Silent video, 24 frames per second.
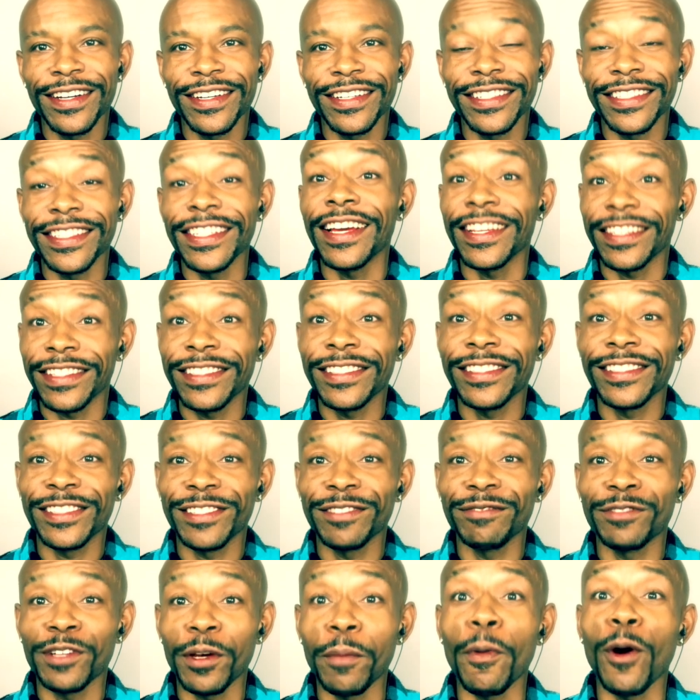Yes,
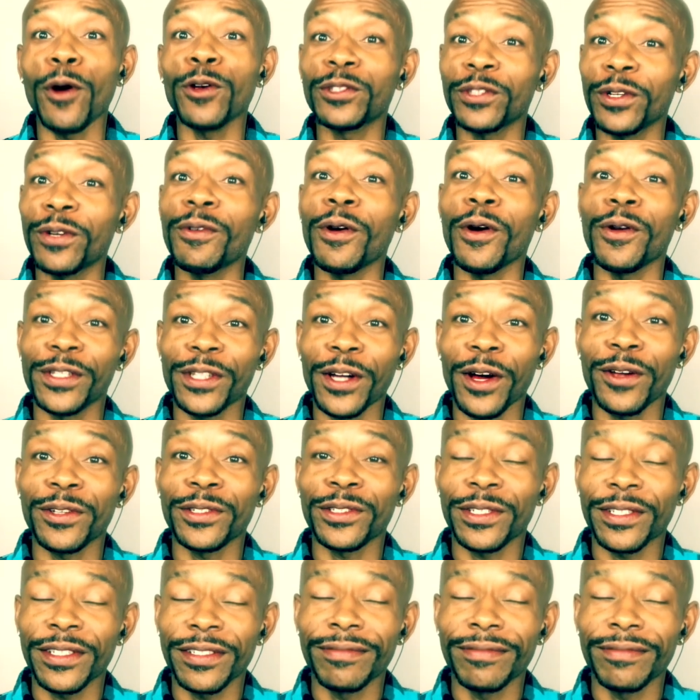the emotional roller coaster.